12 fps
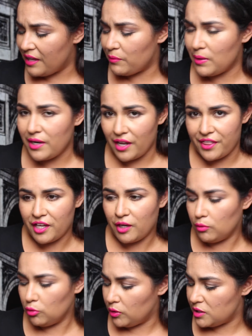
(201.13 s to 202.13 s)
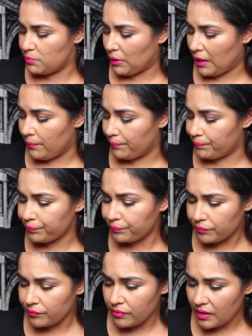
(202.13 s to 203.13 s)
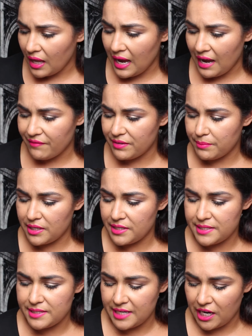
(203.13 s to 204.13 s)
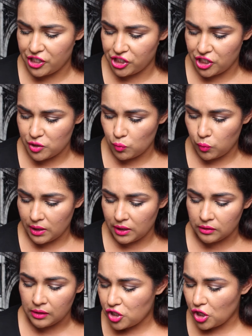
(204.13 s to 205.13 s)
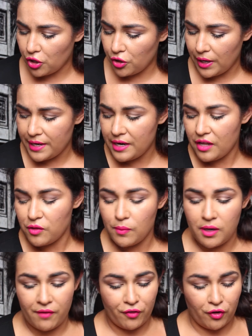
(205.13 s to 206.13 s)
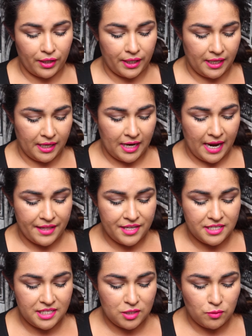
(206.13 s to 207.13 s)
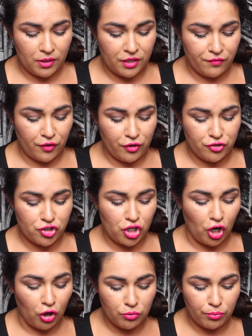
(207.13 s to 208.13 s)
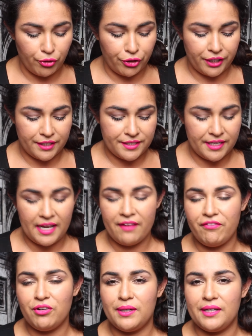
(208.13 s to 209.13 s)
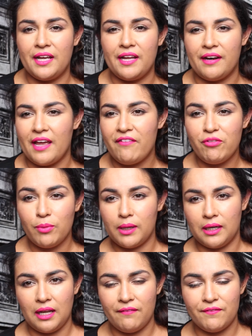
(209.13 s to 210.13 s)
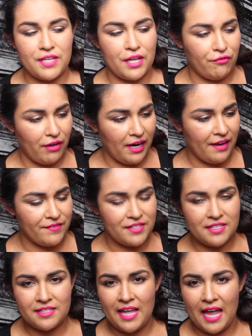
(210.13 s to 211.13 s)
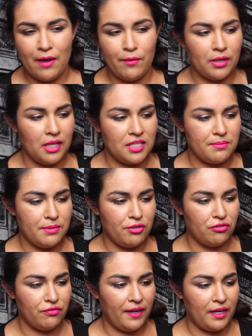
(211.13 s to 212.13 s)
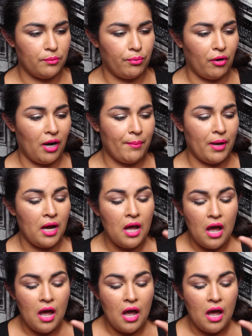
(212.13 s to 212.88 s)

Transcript: That one I think I'll always have in my stash as well. So another one I've got here, and this is one of those cult products that everyone loves and raves. This is the Hourglass Mineral Veil Primer.